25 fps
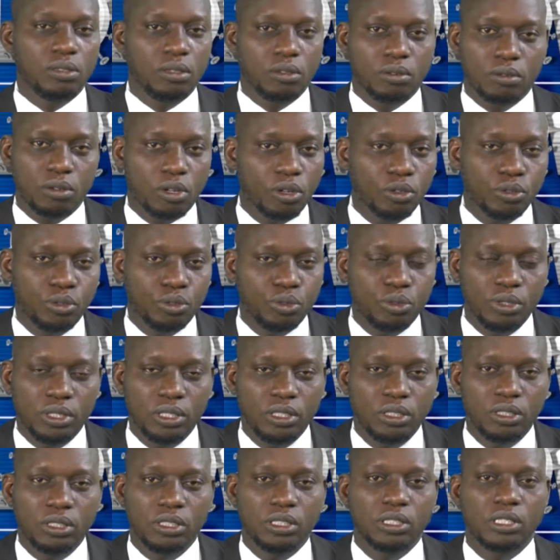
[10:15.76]

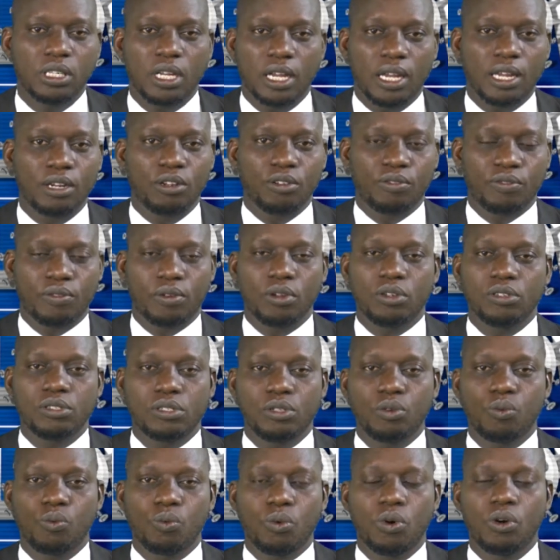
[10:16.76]
countries, and of course
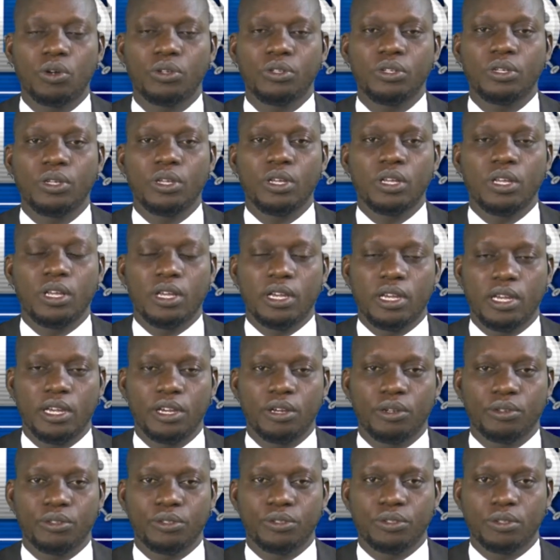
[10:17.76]
the World
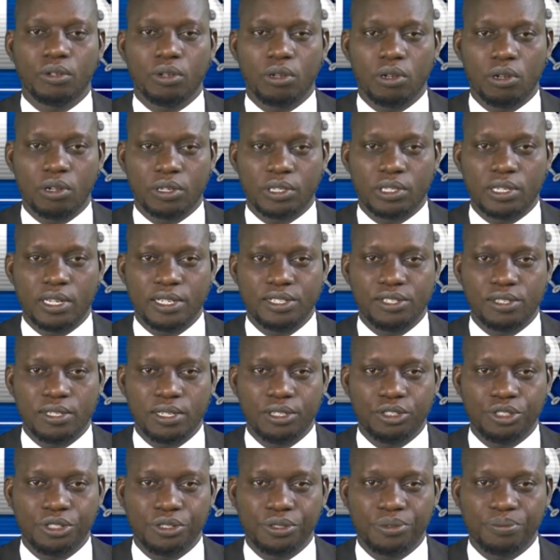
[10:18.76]
Health
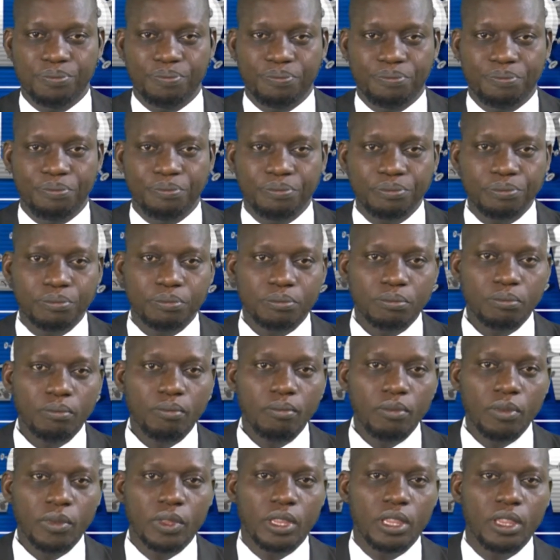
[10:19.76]
Organization.
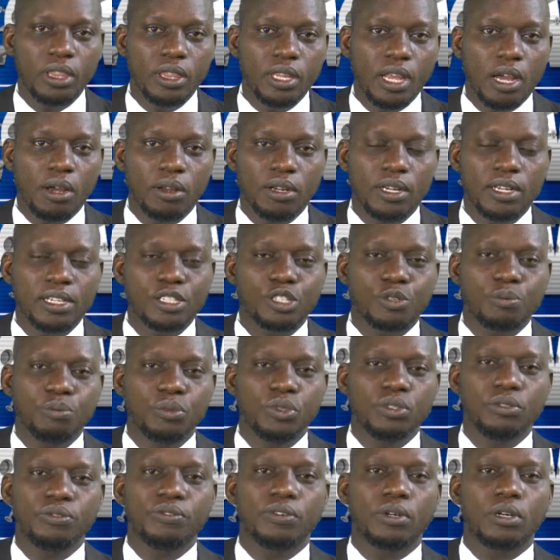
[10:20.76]
Now, let's
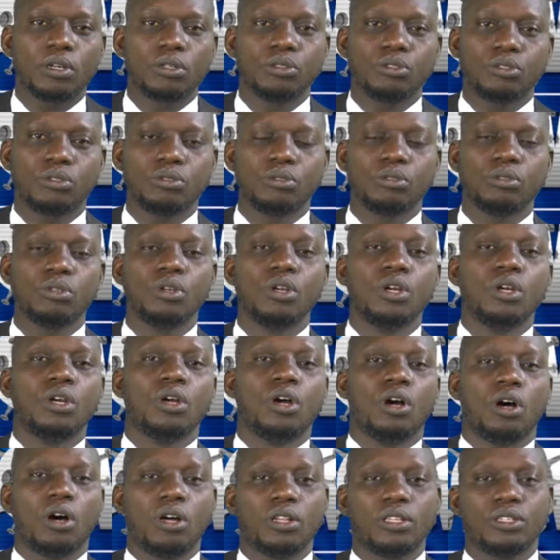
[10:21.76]
move on to
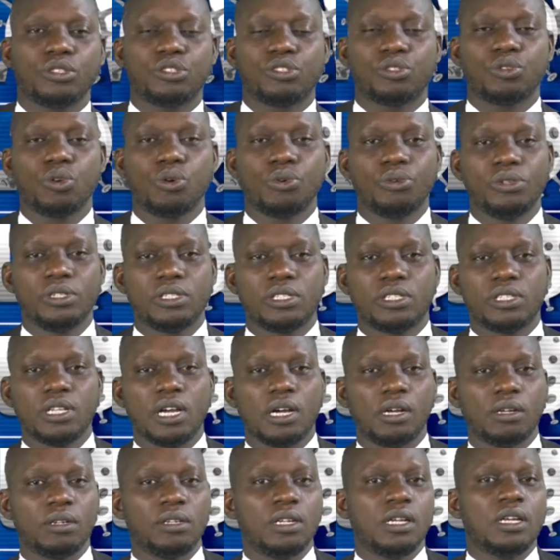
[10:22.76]
other stories
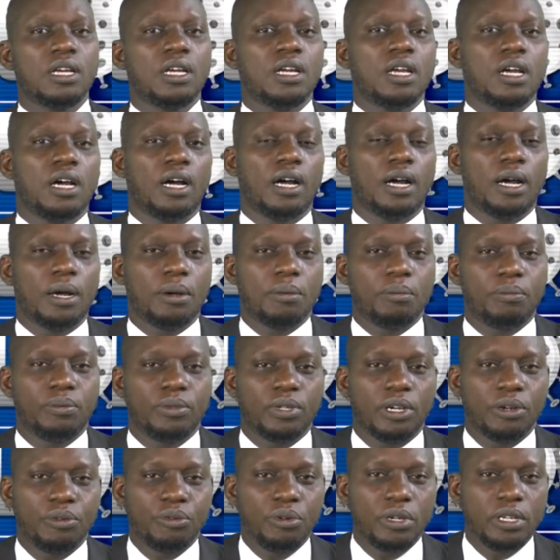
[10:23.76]
now.
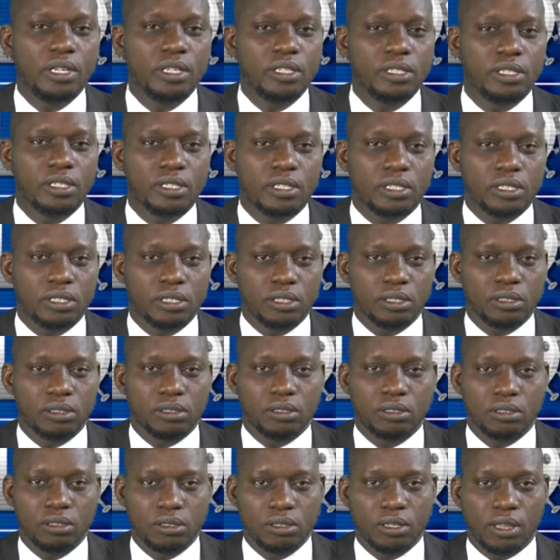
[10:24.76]
There is
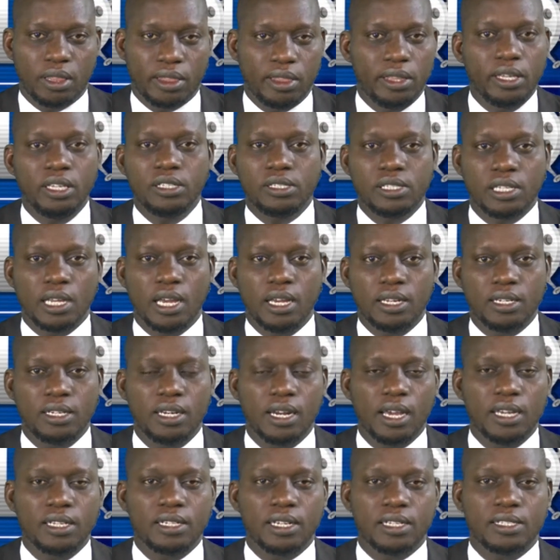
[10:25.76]
this
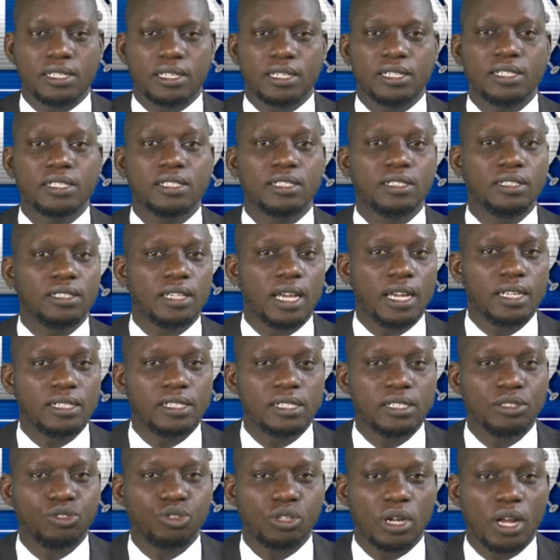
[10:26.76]
headline that says
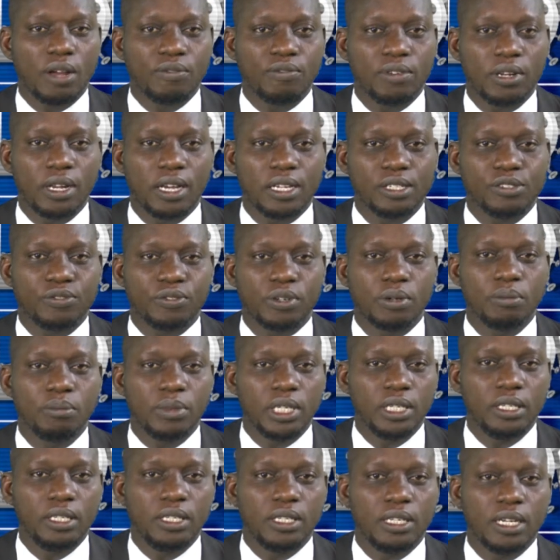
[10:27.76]
90 travelers from
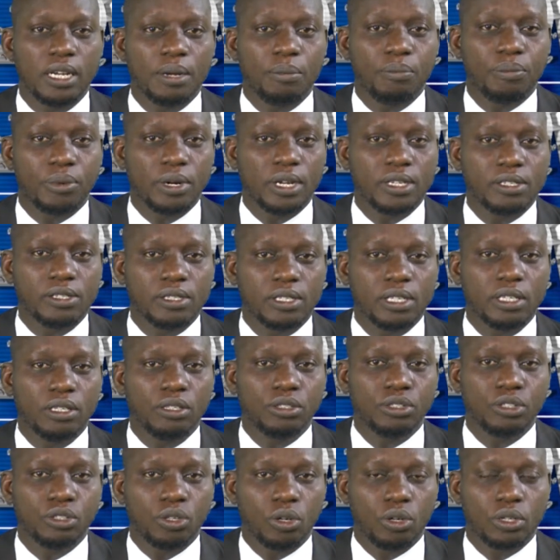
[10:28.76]
India,
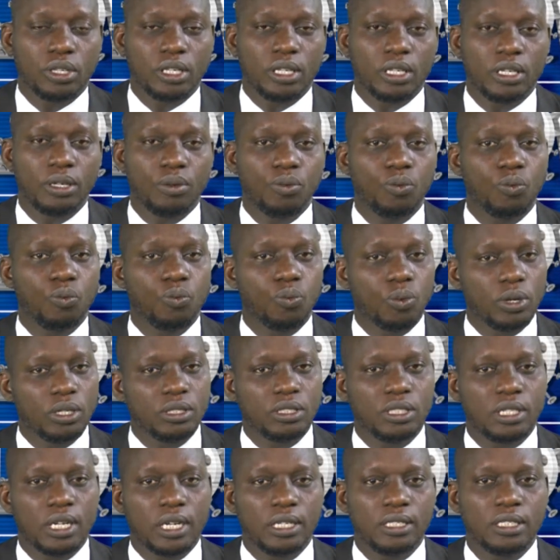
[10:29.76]
Brazil, Turkey
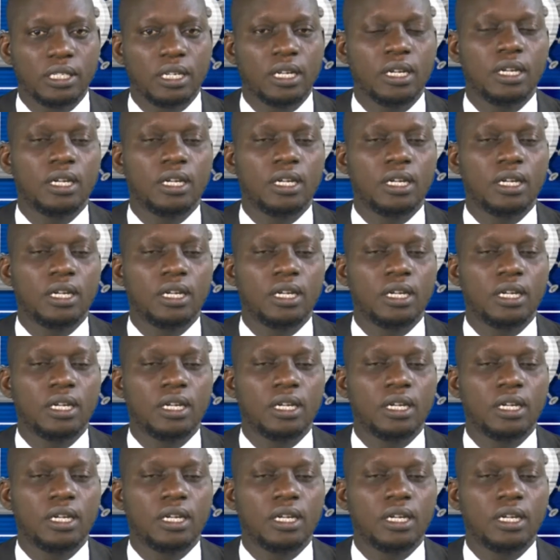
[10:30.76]
wanted.